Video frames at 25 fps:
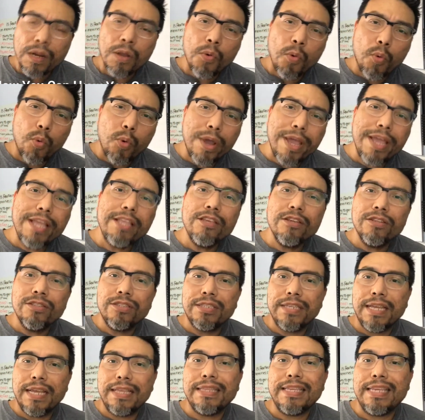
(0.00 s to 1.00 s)
when you
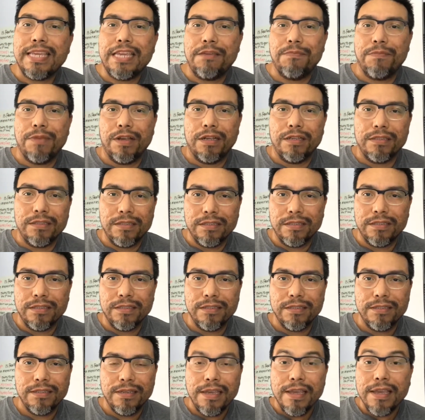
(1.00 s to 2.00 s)
send emails,
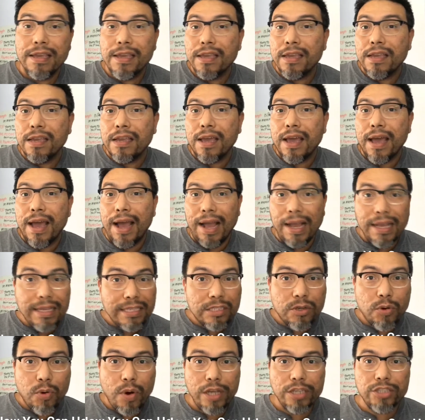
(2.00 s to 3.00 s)

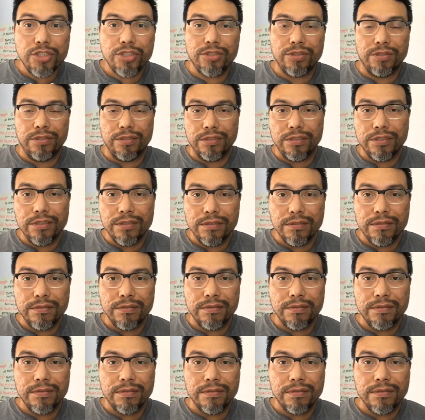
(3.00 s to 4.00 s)
ask questions.
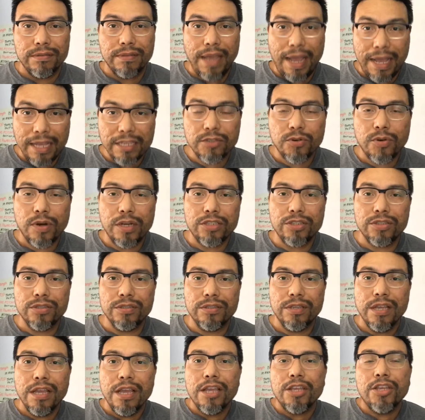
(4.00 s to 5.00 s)
Ask
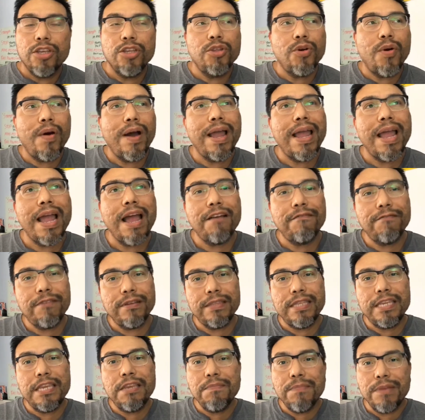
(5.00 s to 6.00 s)
questions. You know, I have
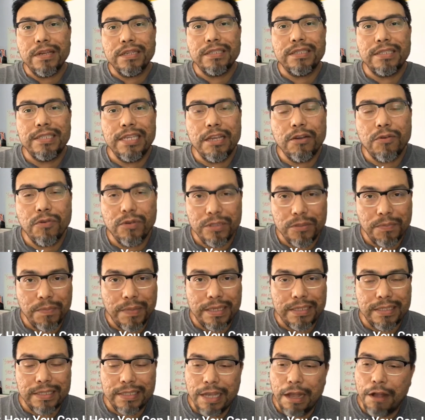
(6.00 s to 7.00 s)
an email sequence
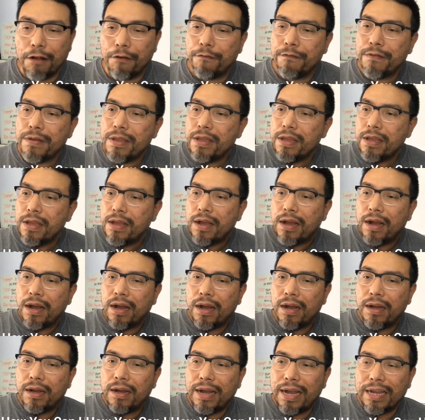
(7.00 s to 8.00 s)
myself.
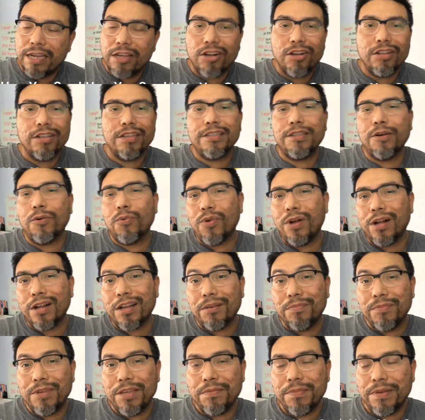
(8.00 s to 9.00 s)
Uh, I call it the
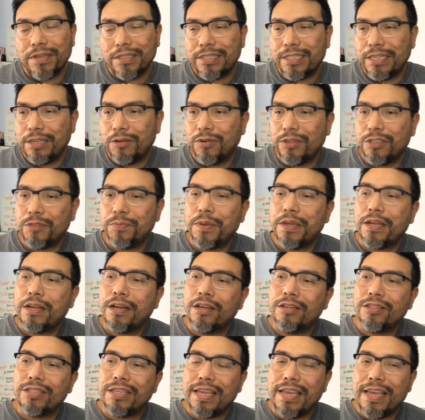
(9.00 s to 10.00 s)
welcome email sequence
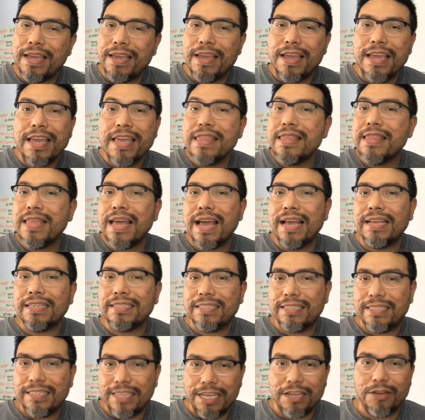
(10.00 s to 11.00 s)
because in that
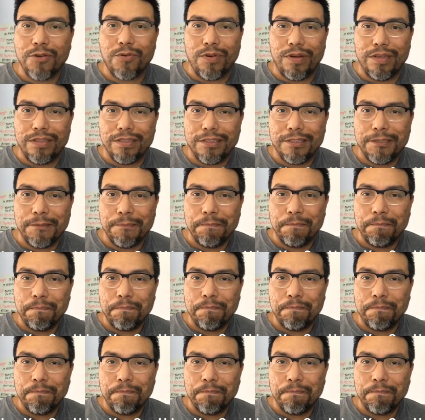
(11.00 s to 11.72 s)
sequence,